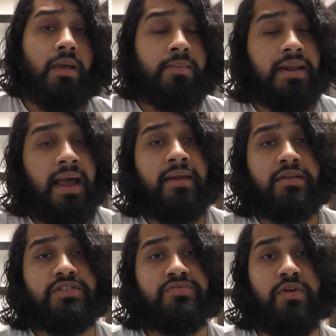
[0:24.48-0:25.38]
glad
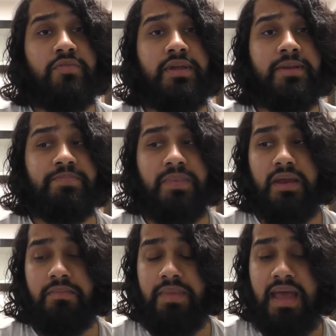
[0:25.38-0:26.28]
it's very
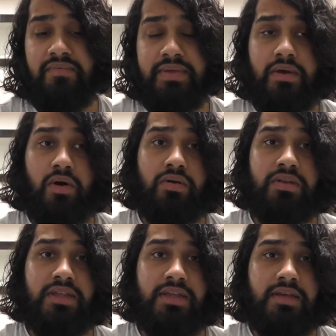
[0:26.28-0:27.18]
heavy
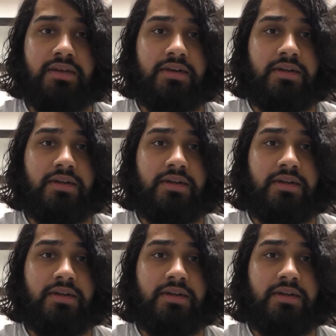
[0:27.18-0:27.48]
on the